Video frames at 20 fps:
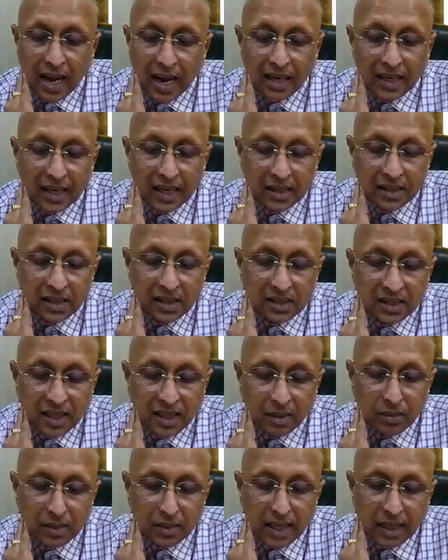And at the
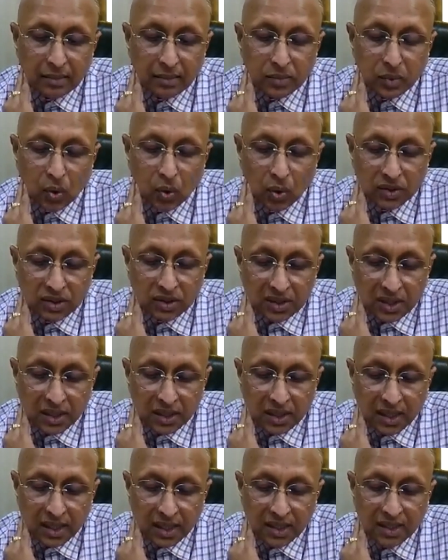same time,
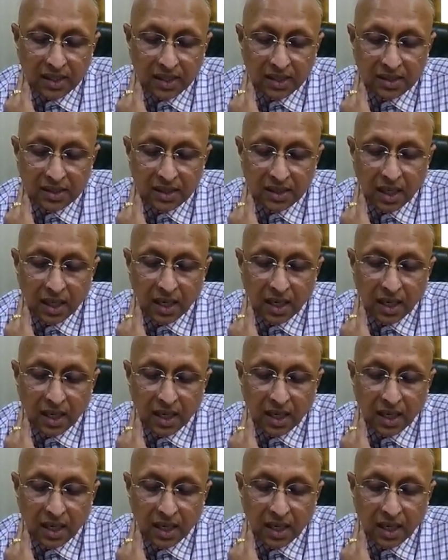concentrate these,